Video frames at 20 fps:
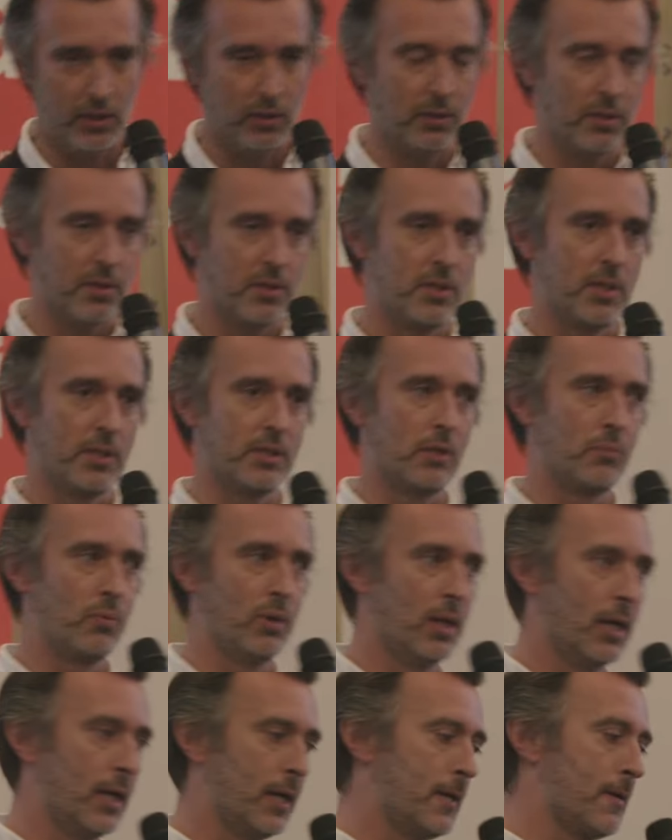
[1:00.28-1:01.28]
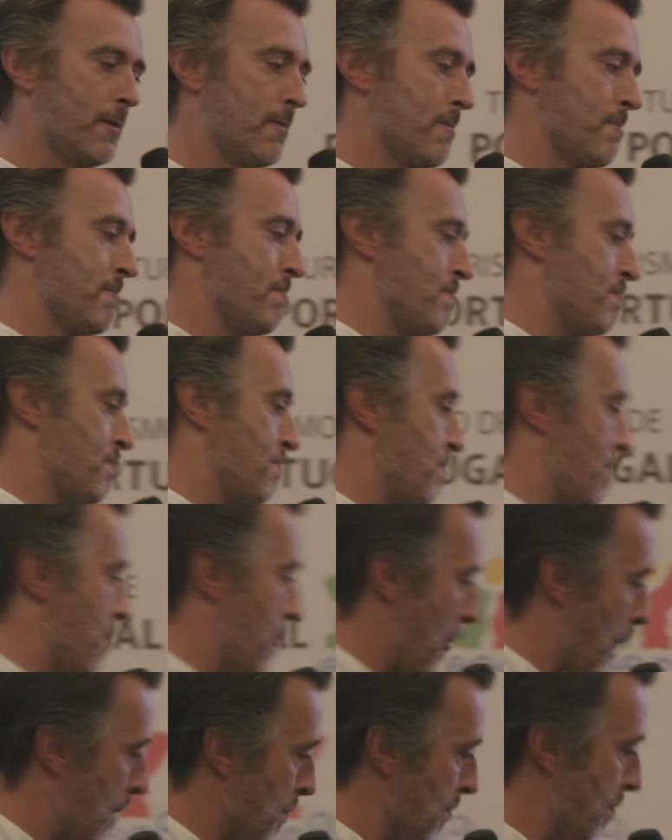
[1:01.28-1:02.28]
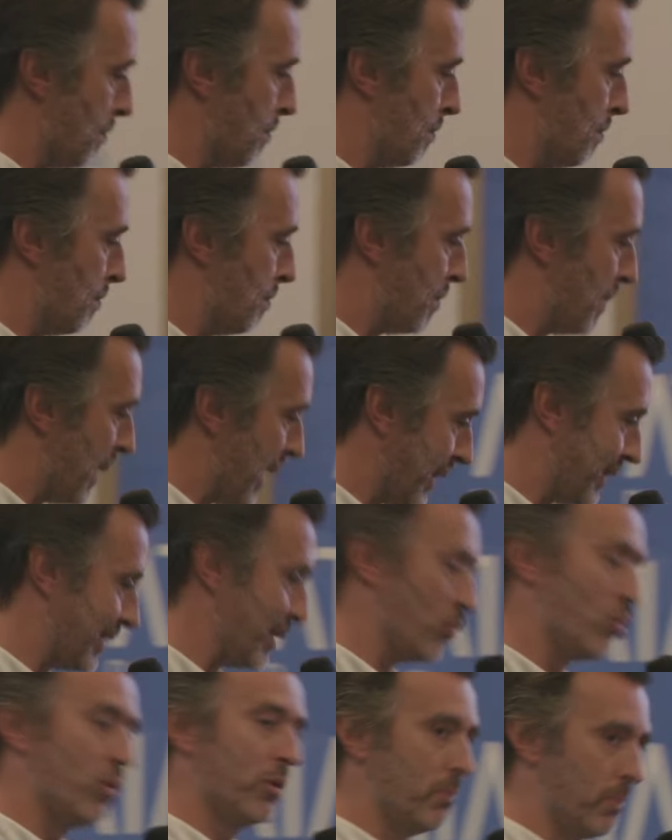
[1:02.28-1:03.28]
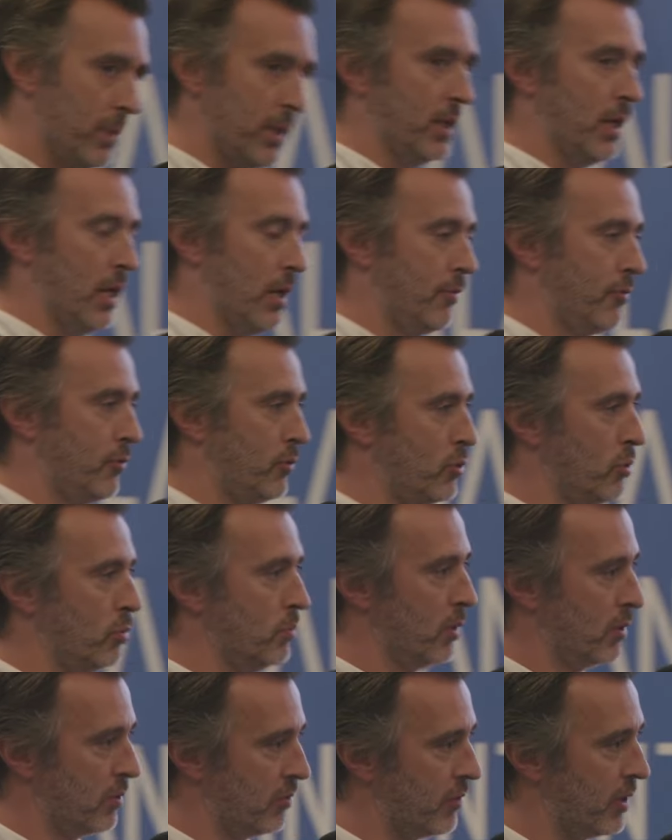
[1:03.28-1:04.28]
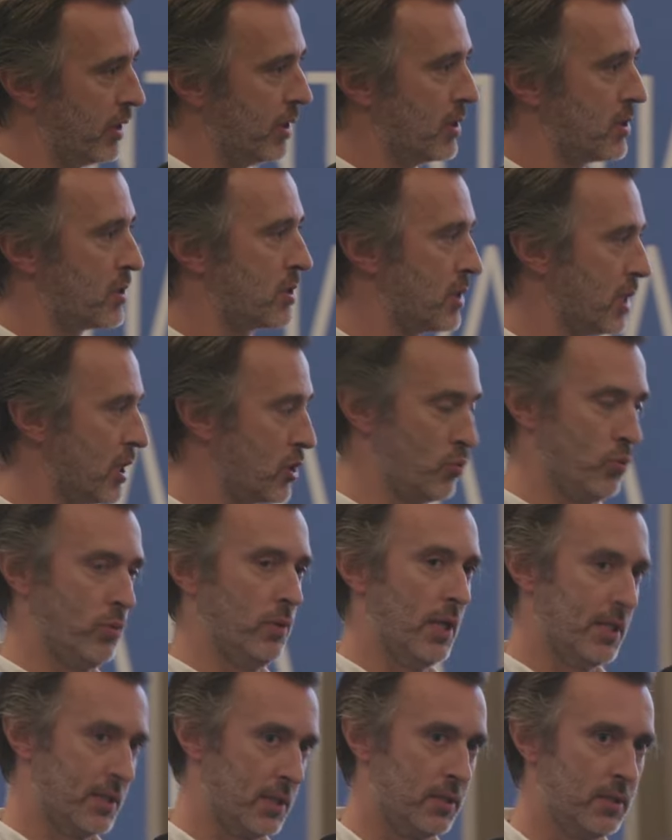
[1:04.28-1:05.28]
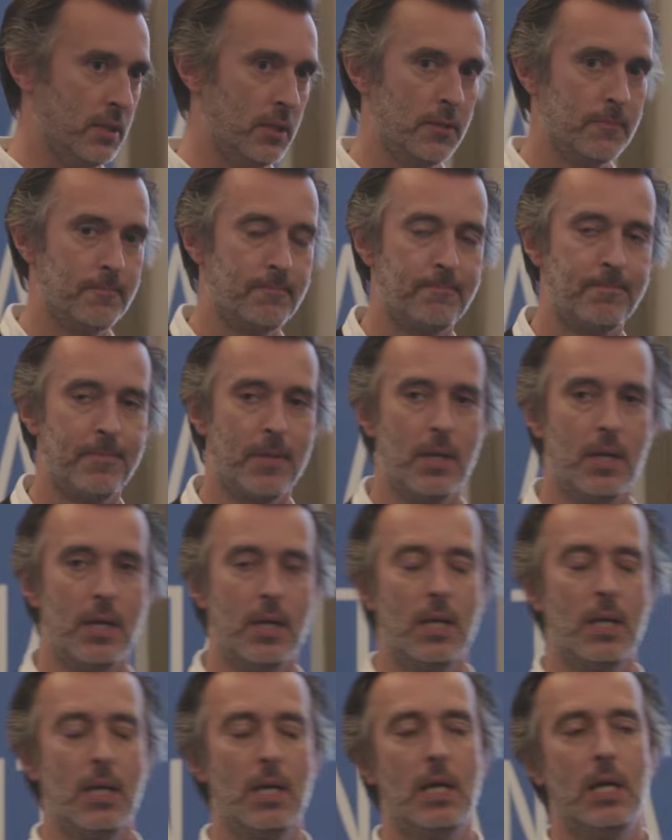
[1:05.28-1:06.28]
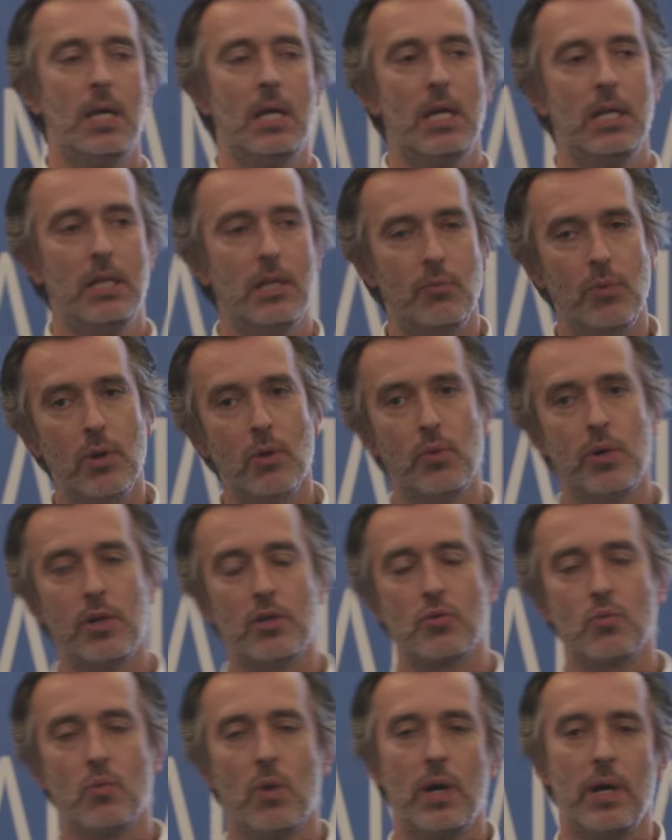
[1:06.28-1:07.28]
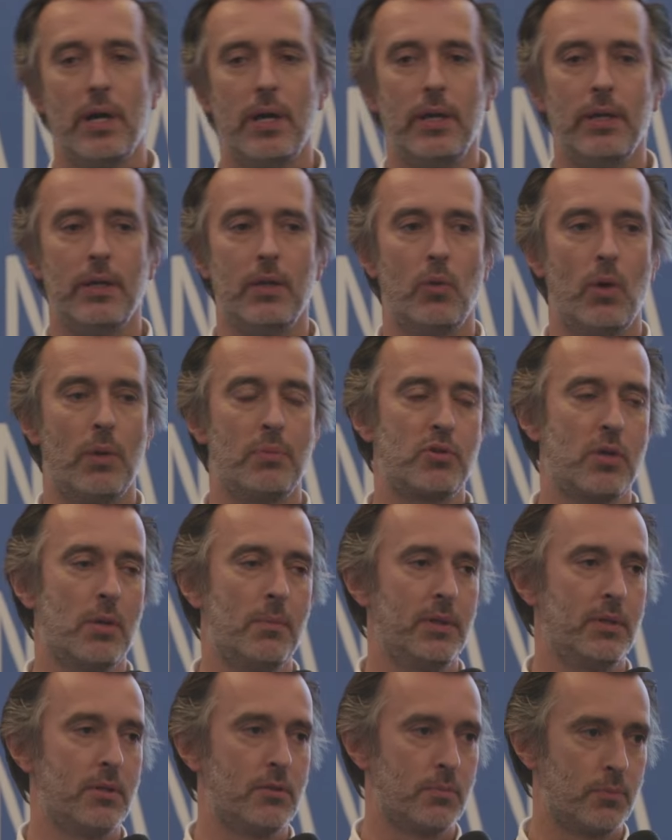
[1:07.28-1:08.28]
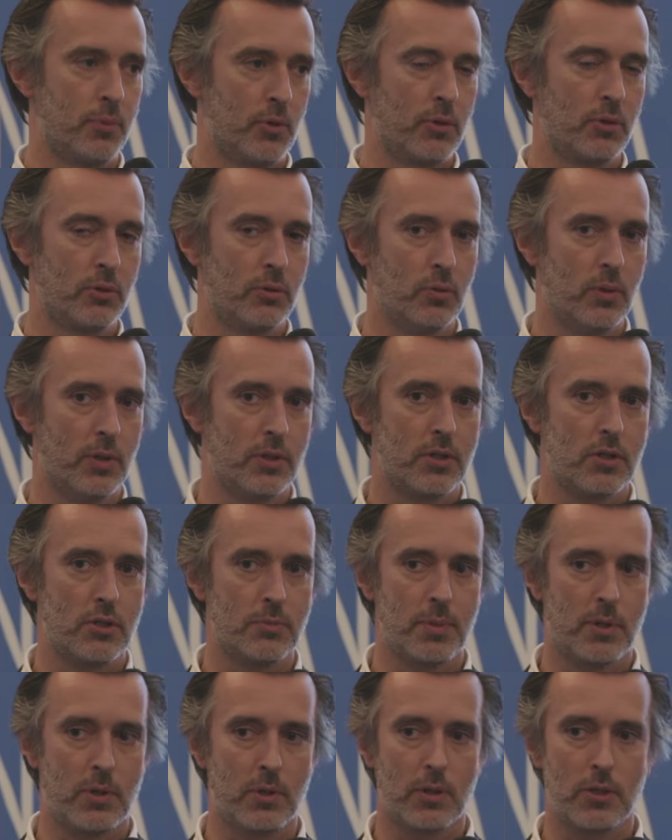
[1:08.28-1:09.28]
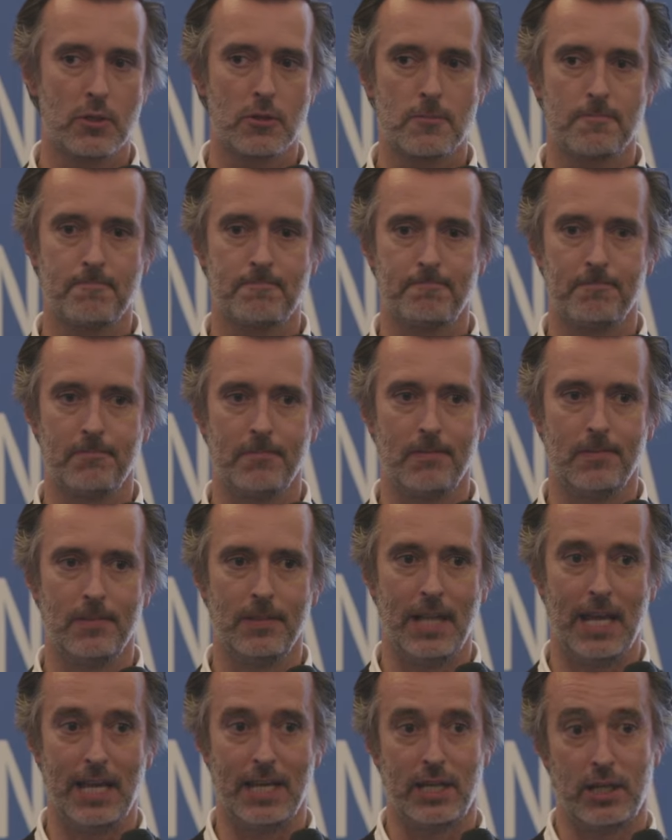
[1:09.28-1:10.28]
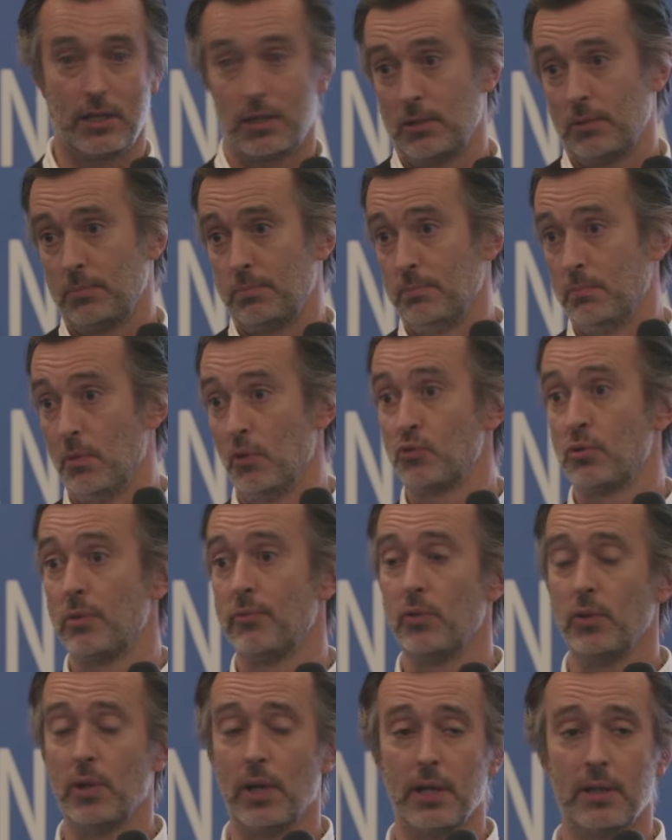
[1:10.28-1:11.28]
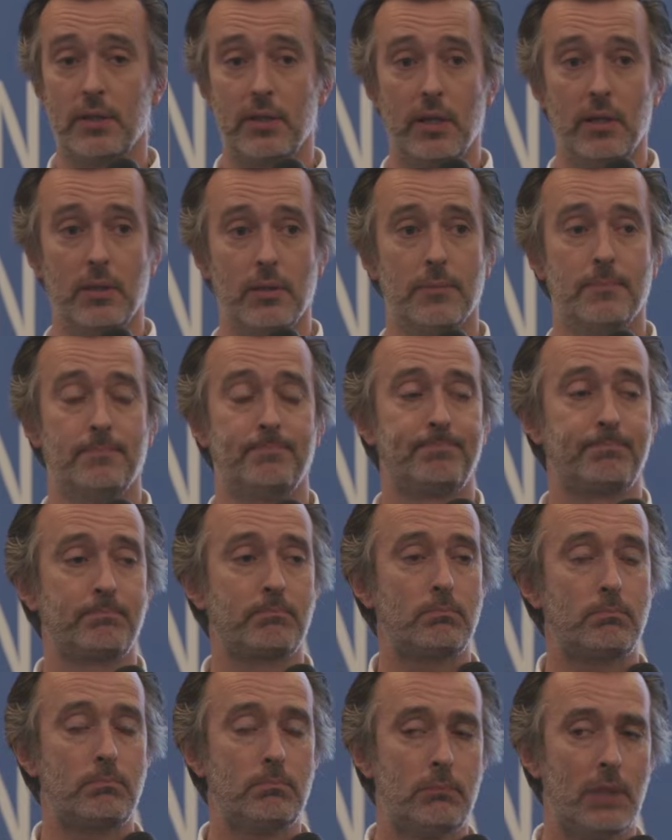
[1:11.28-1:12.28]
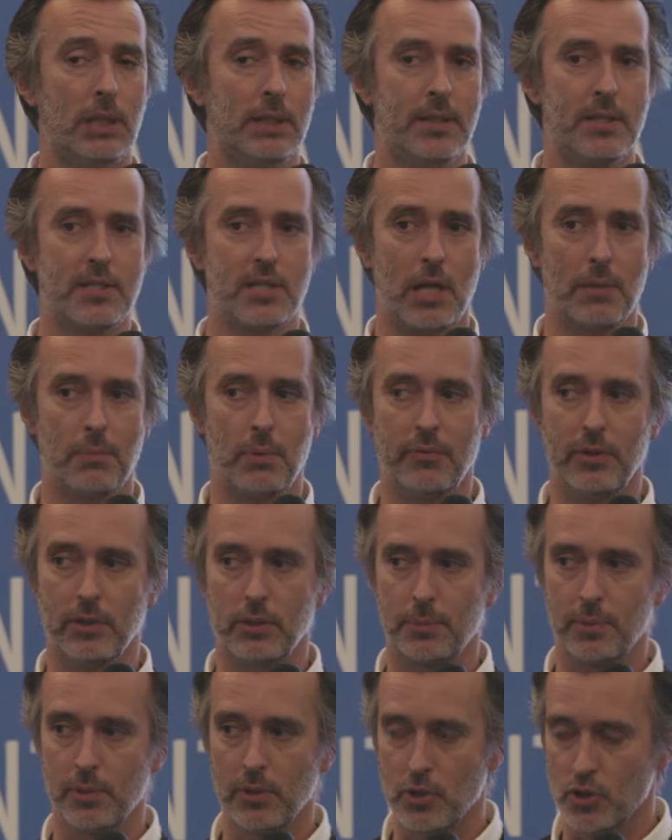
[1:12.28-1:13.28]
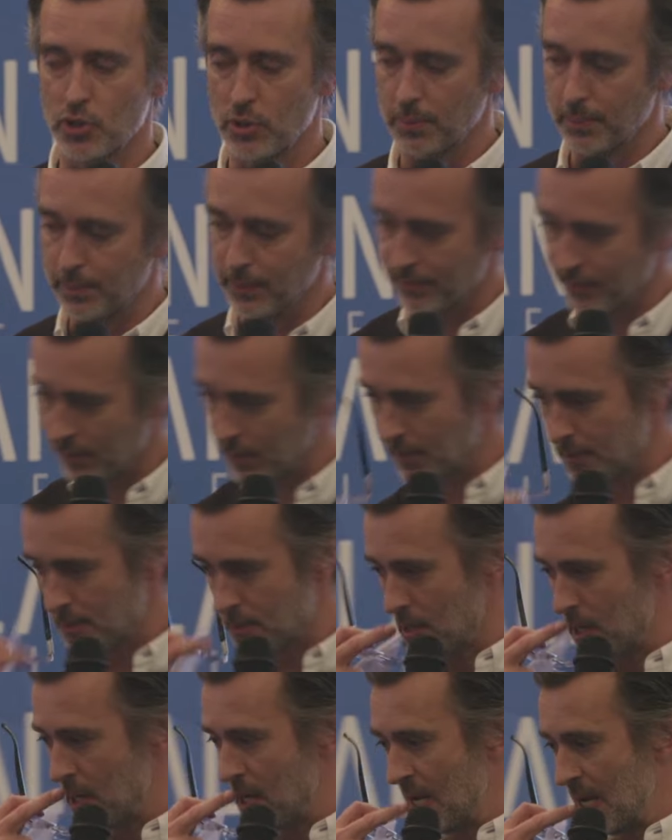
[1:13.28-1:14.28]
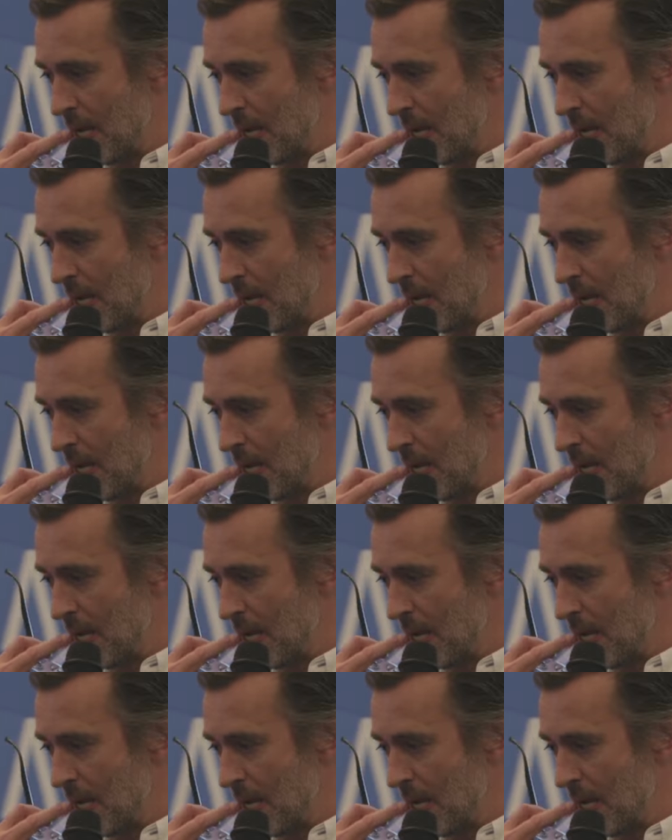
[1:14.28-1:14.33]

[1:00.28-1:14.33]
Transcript: and all these things that we like, but it wouldn't be enough to motivate us as it did. The real reason why the Web Summit is important to us is because, like most of you that attend this type of entrepreneurship events,